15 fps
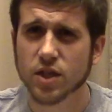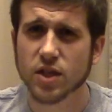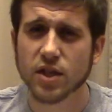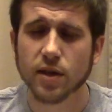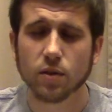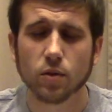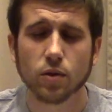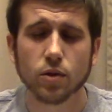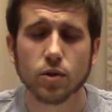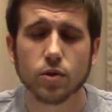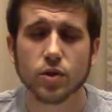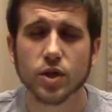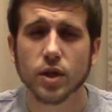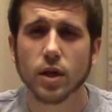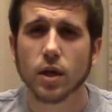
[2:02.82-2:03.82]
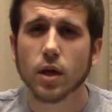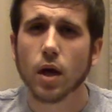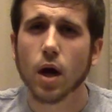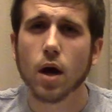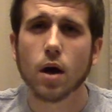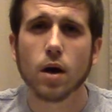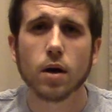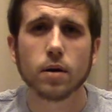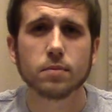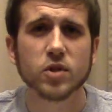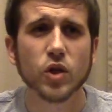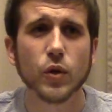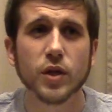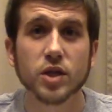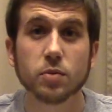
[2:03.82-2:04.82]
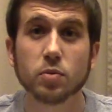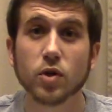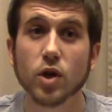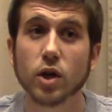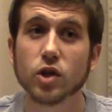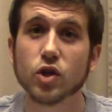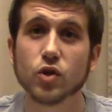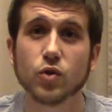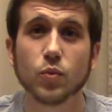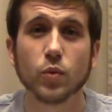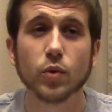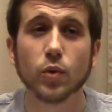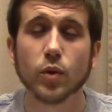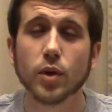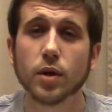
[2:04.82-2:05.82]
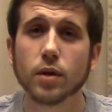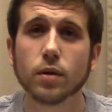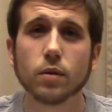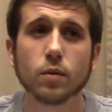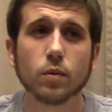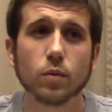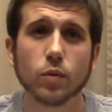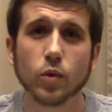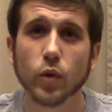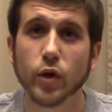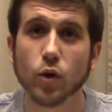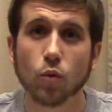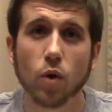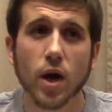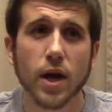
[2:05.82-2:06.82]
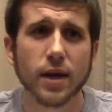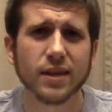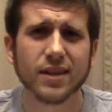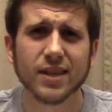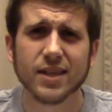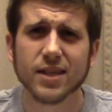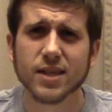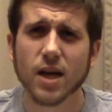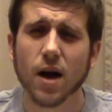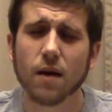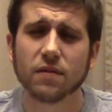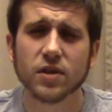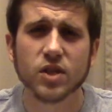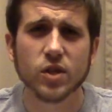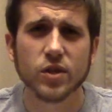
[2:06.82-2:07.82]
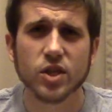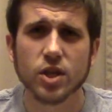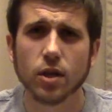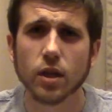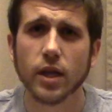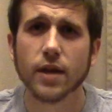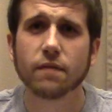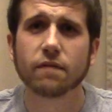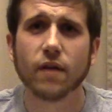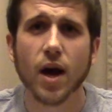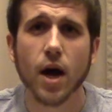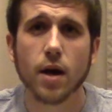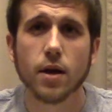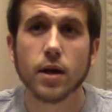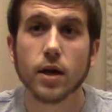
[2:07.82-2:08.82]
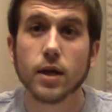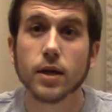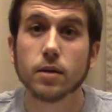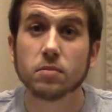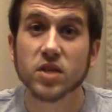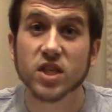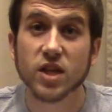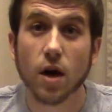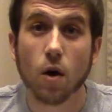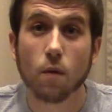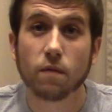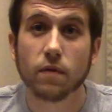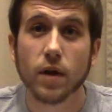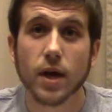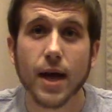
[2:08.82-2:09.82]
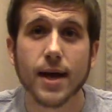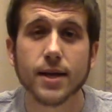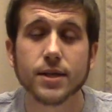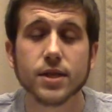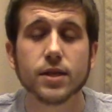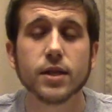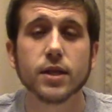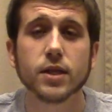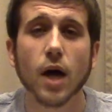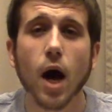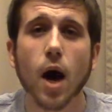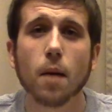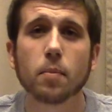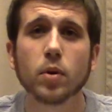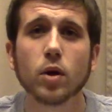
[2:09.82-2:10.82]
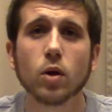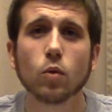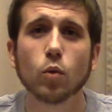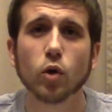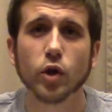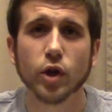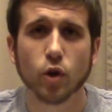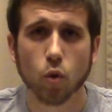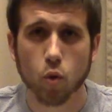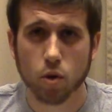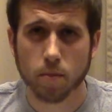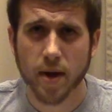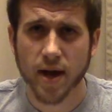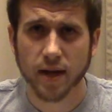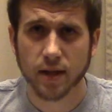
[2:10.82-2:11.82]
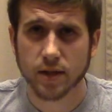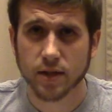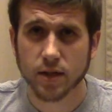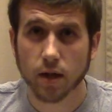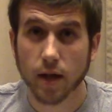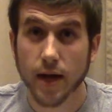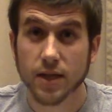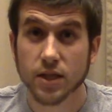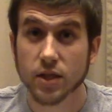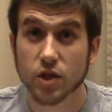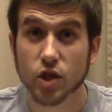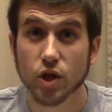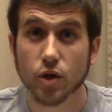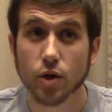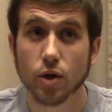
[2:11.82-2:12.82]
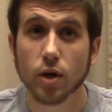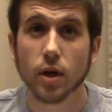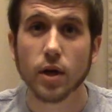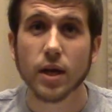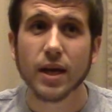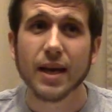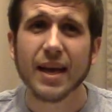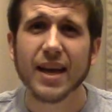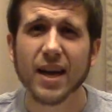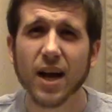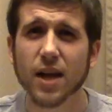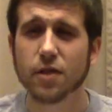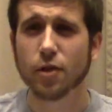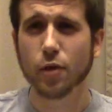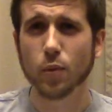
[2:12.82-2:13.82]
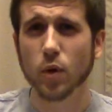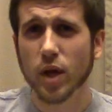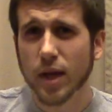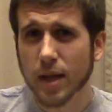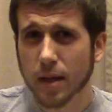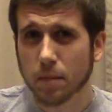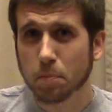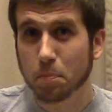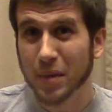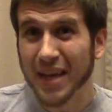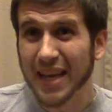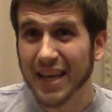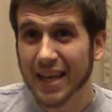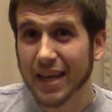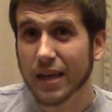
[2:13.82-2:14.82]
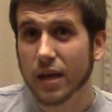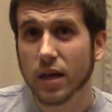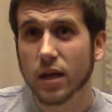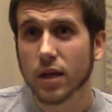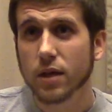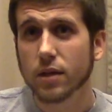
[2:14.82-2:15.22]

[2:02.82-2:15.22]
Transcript: the Steelers. So his production's really, really great, and he's obviously solidified himself as the top rookie quarterback in this class this year. And 3B...